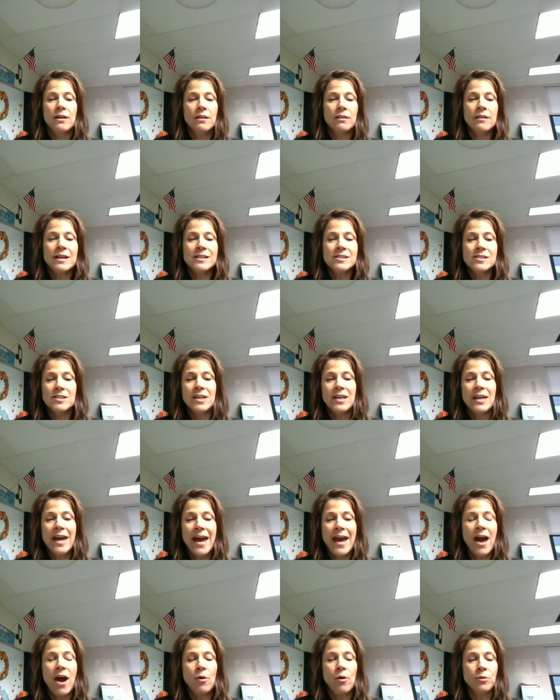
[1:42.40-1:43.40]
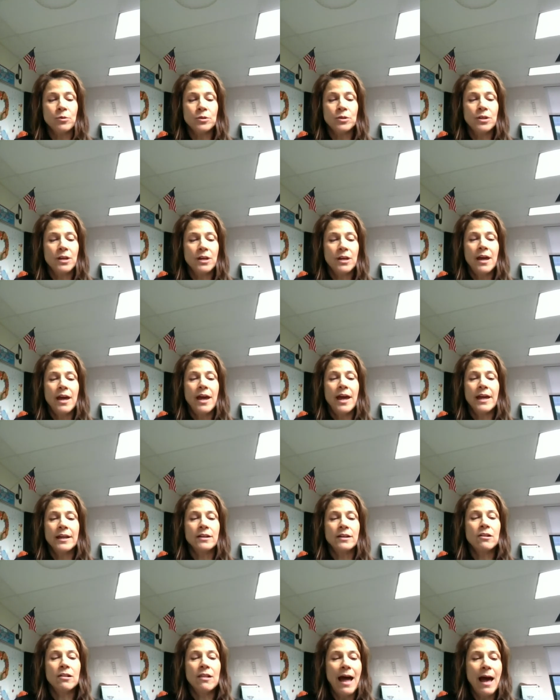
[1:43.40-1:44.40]
Let's count
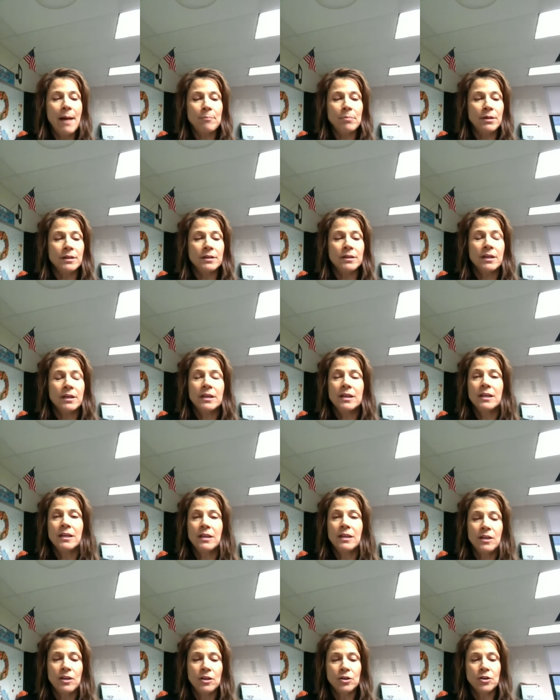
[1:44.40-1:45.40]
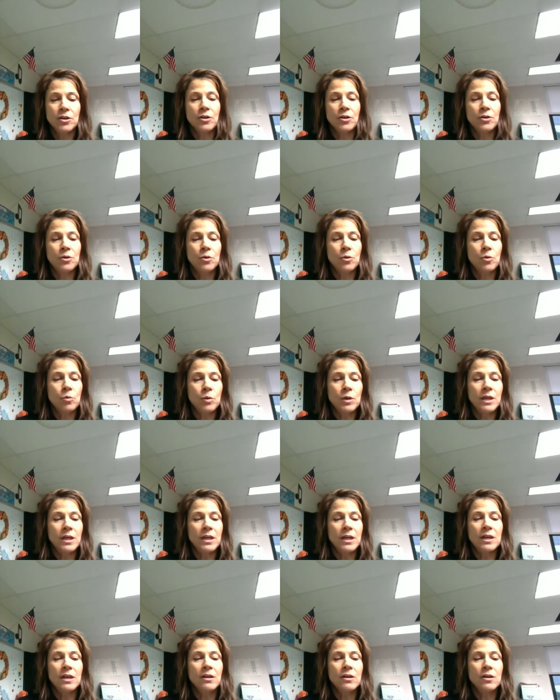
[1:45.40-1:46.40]
and clap it. Here
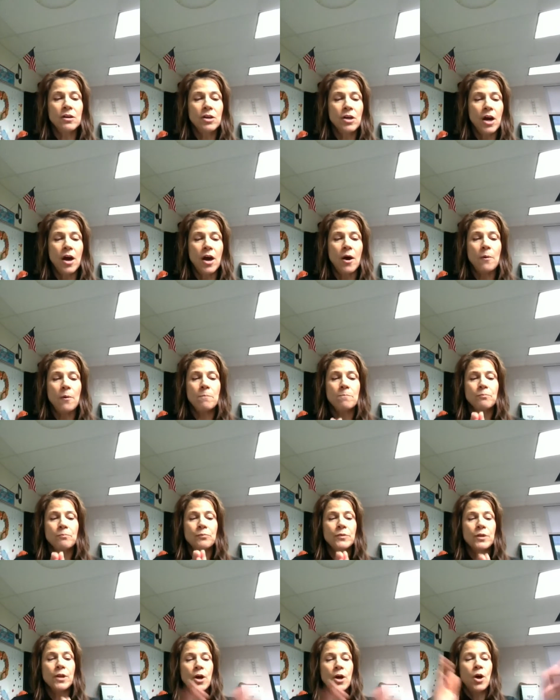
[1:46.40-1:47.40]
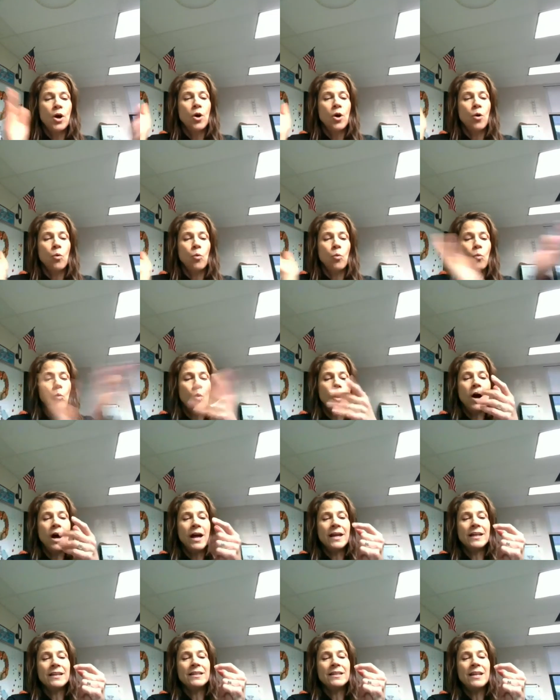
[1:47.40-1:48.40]
we go.
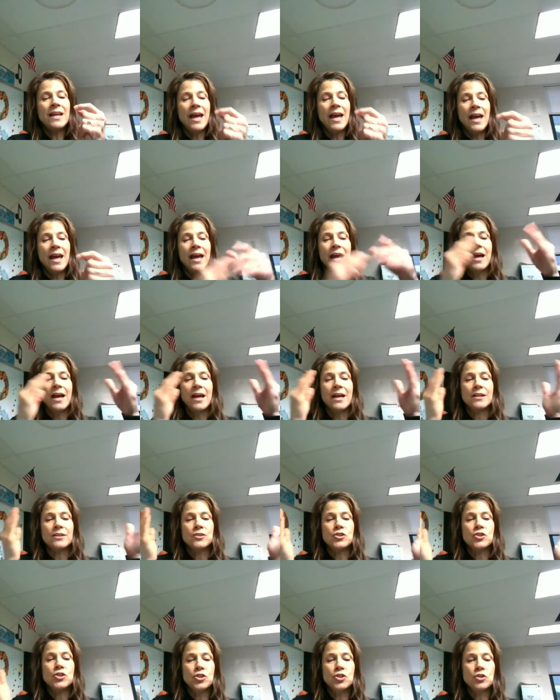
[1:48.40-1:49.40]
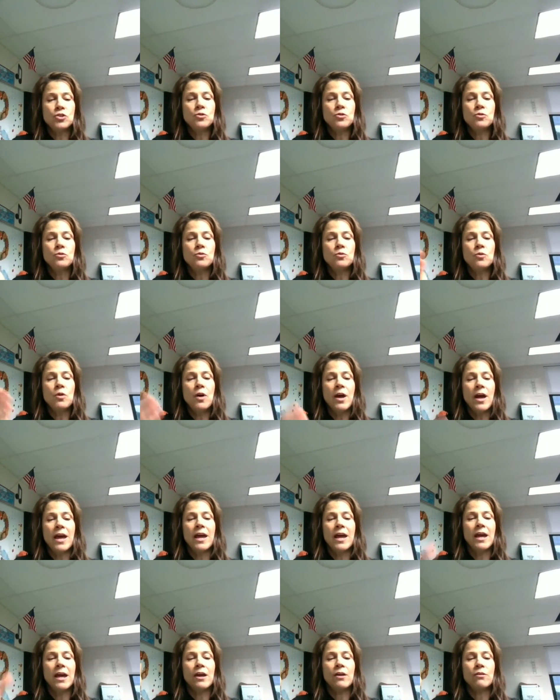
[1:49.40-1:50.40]
1 and 2
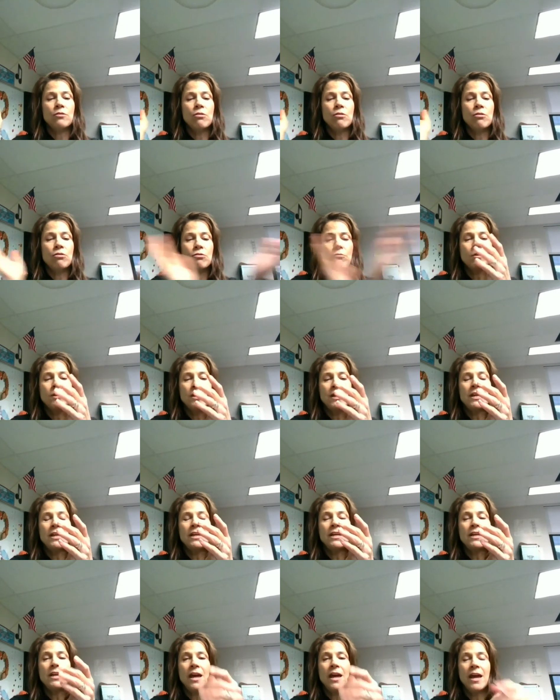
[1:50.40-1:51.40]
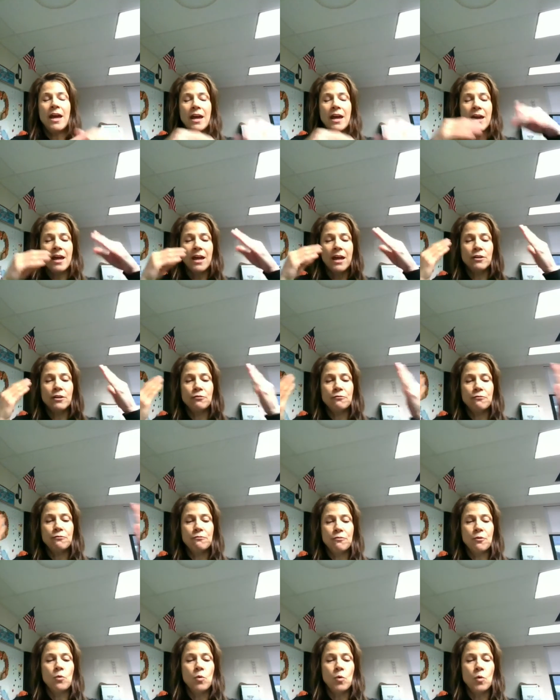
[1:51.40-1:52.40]
and 3 and
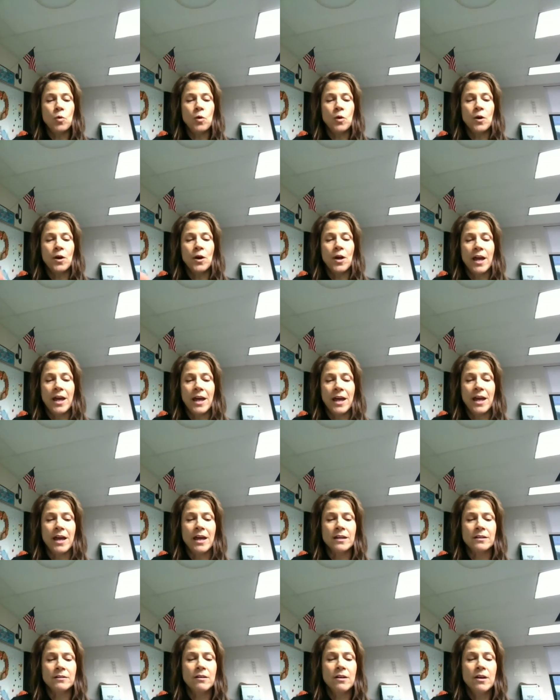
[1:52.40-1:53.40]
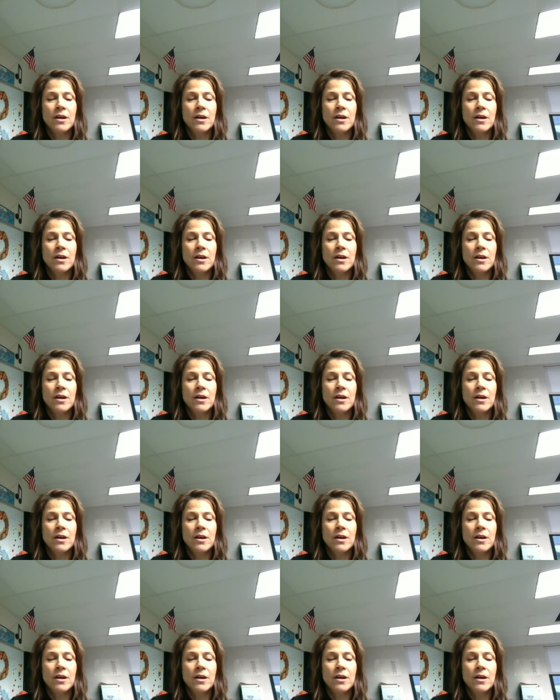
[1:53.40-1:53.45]
4 and.